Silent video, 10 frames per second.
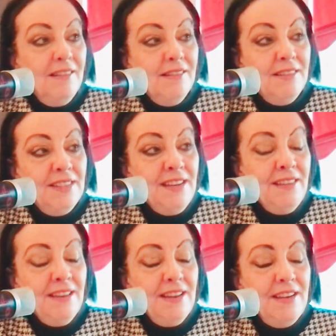Is
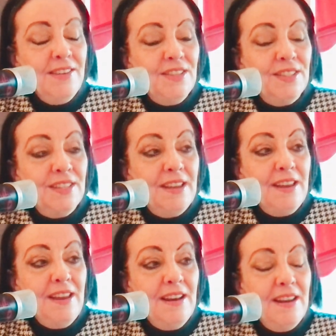anything you need to
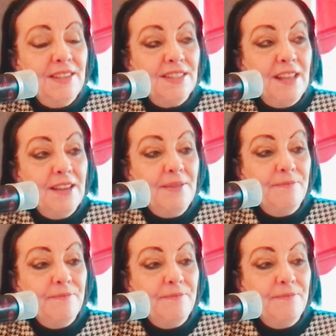say, Lisa?